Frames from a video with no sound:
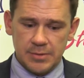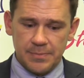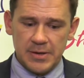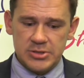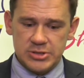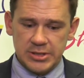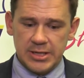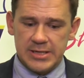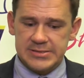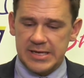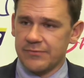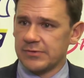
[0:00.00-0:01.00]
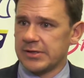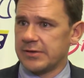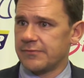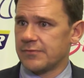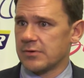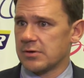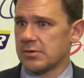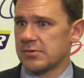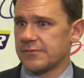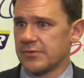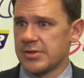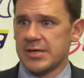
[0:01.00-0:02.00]
punishing guys heavily for
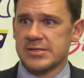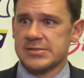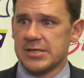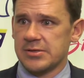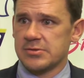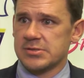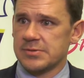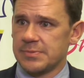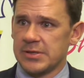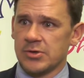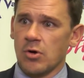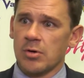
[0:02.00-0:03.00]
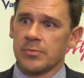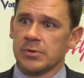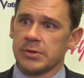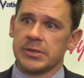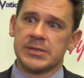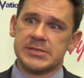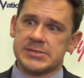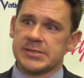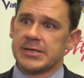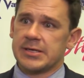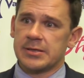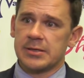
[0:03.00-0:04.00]
things that used to be normal in this
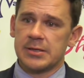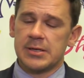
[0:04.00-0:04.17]
league.